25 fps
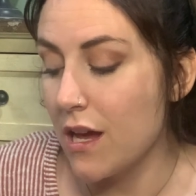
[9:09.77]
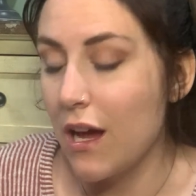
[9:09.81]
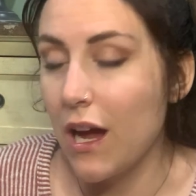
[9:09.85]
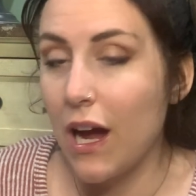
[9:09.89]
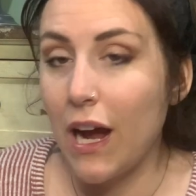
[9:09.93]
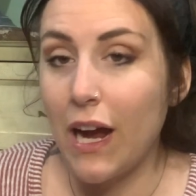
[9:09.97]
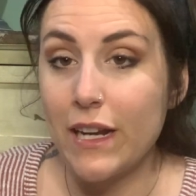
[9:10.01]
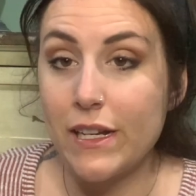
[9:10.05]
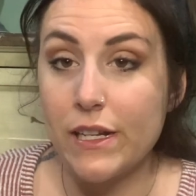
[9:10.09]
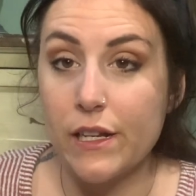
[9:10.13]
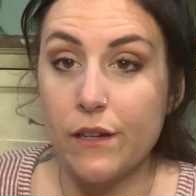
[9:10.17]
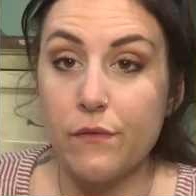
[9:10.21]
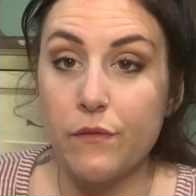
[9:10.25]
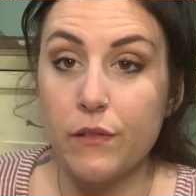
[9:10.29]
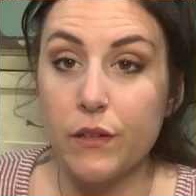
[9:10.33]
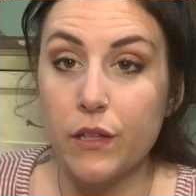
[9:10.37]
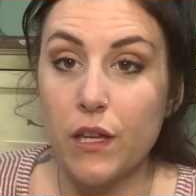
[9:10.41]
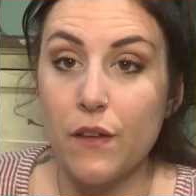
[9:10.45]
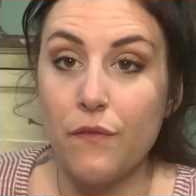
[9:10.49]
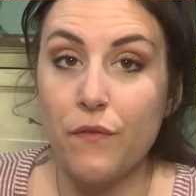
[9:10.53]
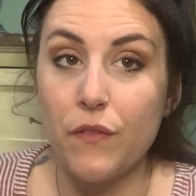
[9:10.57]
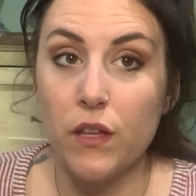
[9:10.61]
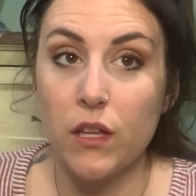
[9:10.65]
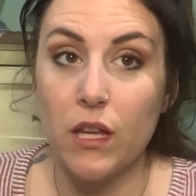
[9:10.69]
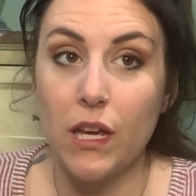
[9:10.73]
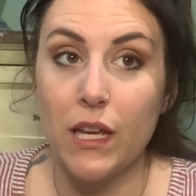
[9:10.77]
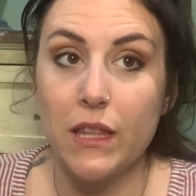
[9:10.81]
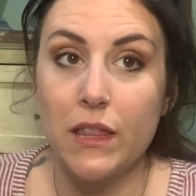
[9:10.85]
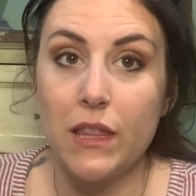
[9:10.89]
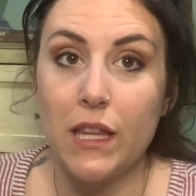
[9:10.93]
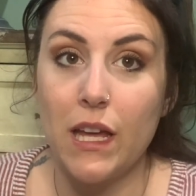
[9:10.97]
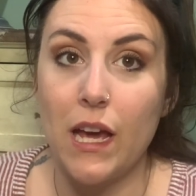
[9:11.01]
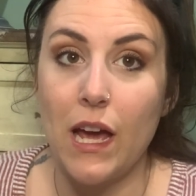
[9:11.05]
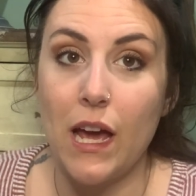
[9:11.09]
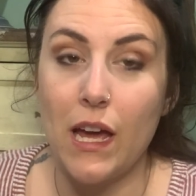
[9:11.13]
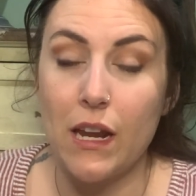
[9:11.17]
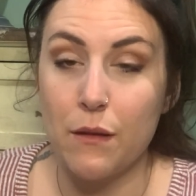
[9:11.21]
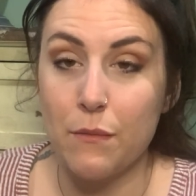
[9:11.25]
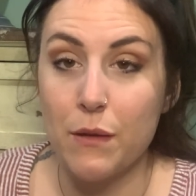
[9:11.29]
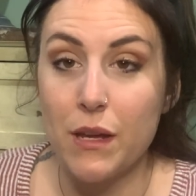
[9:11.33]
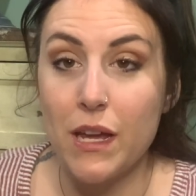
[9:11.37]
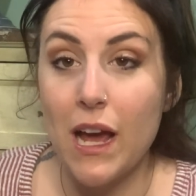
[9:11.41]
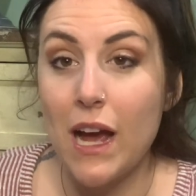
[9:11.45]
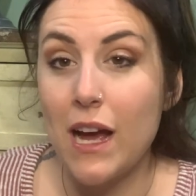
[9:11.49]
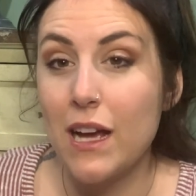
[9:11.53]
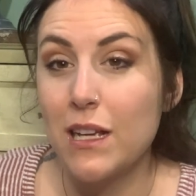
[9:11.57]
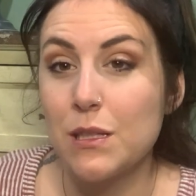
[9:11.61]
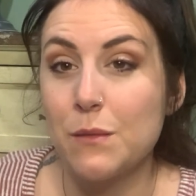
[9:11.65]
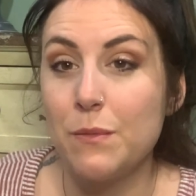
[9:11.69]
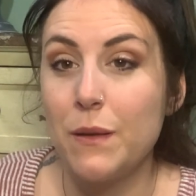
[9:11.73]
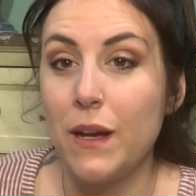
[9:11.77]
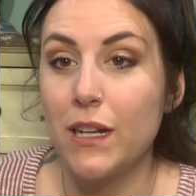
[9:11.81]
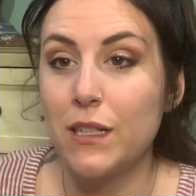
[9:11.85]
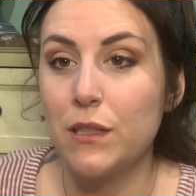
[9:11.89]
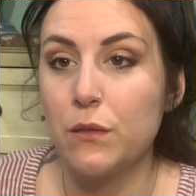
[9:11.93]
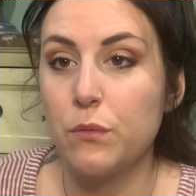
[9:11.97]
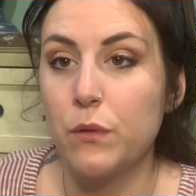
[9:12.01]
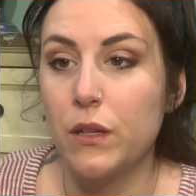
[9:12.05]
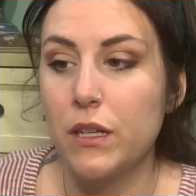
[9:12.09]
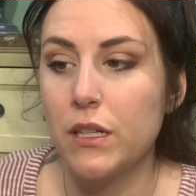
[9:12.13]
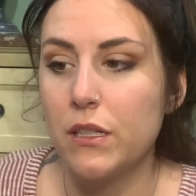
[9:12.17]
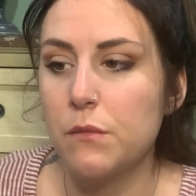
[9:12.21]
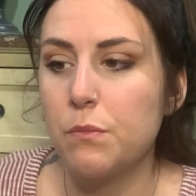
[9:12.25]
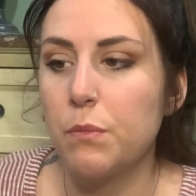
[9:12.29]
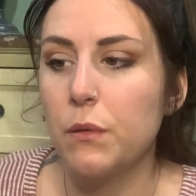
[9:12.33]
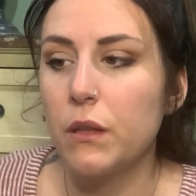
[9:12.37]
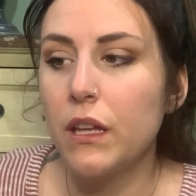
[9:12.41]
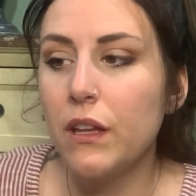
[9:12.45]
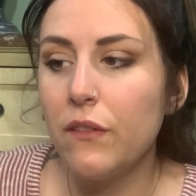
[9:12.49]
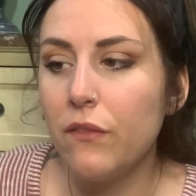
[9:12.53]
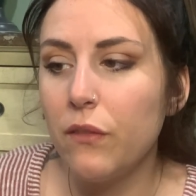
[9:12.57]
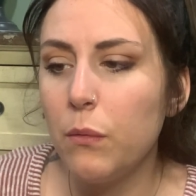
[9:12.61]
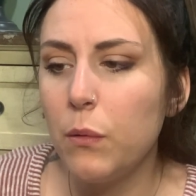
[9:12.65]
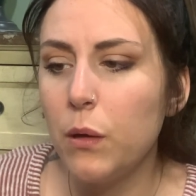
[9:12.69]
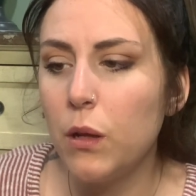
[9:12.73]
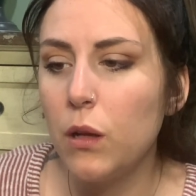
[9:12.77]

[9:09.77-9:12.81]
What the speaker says: I didn't really feel like the enemy aspect was believable,